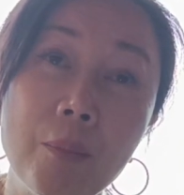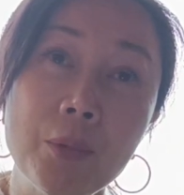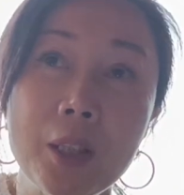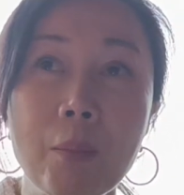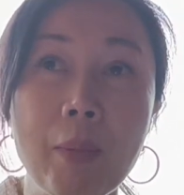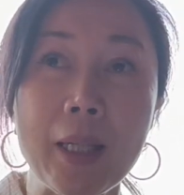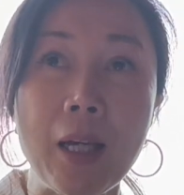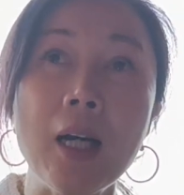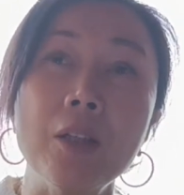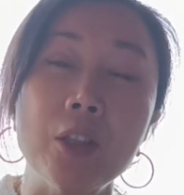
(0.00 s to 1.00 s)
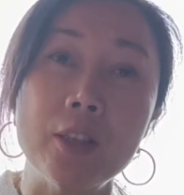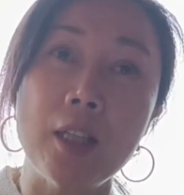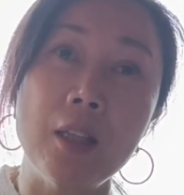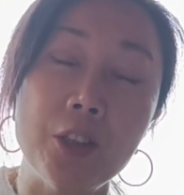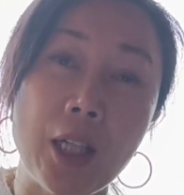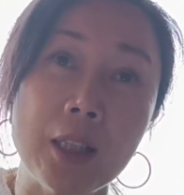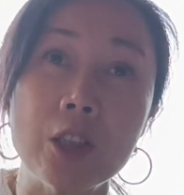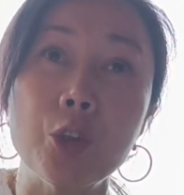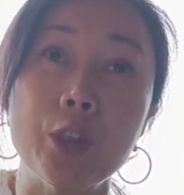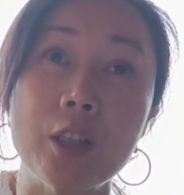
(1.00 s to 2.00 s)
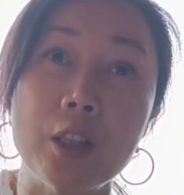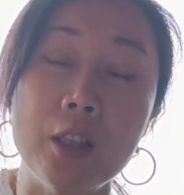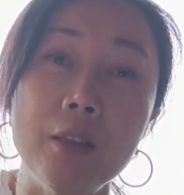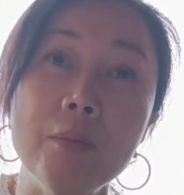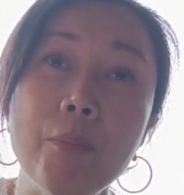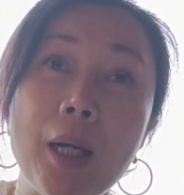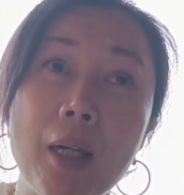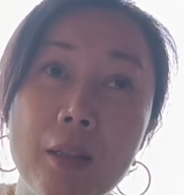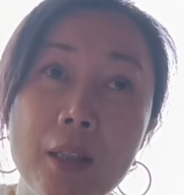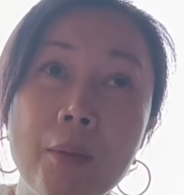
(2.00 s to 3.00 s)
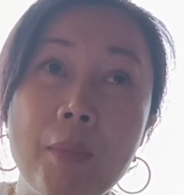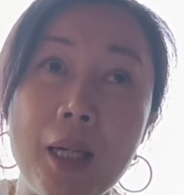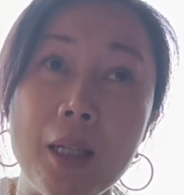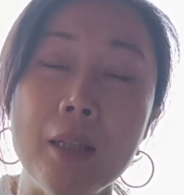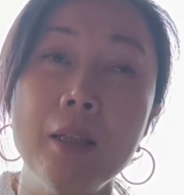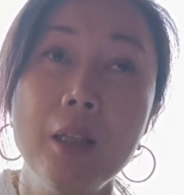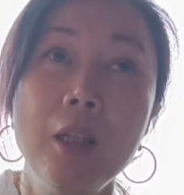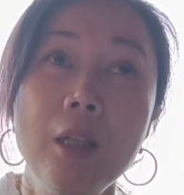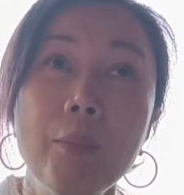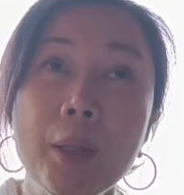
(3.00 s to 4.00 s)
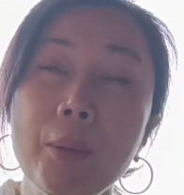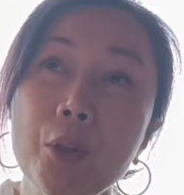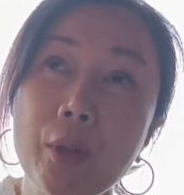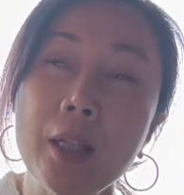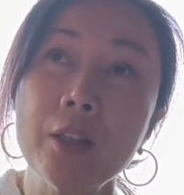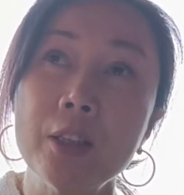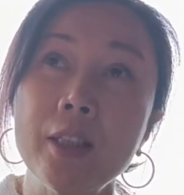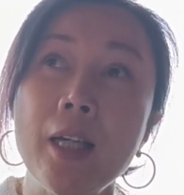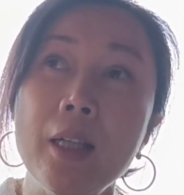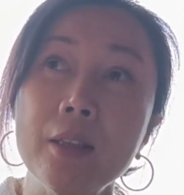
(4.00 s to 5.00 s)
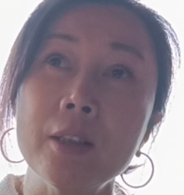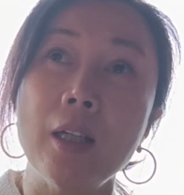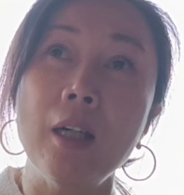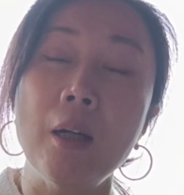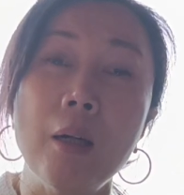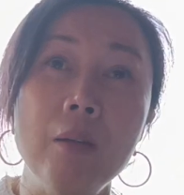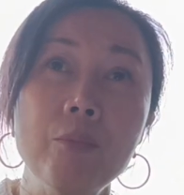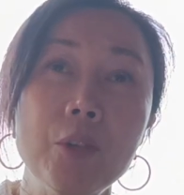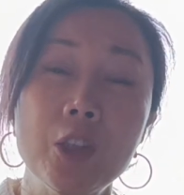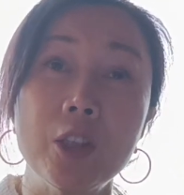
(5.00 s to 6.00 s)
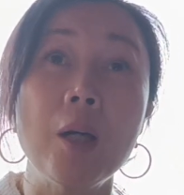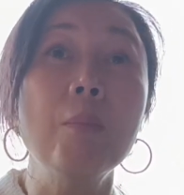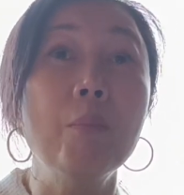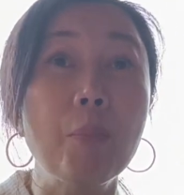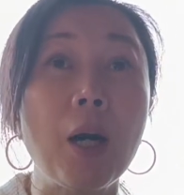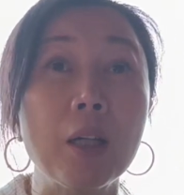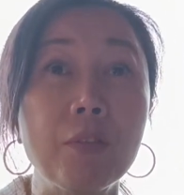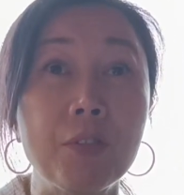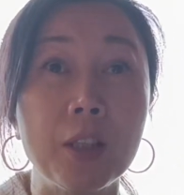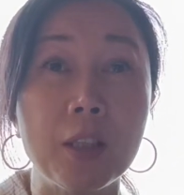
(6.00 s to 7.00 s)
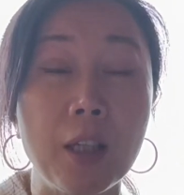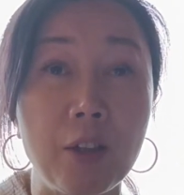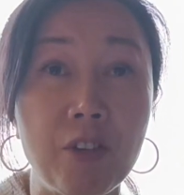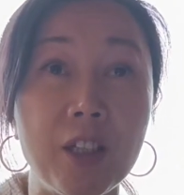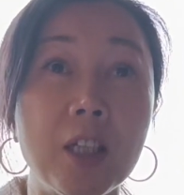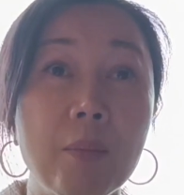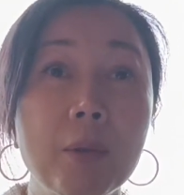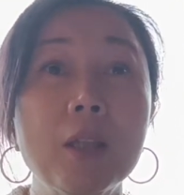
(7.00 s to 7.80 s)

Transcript: Some might not understand Chinese tradition, but they might be able to understand some part of the theme.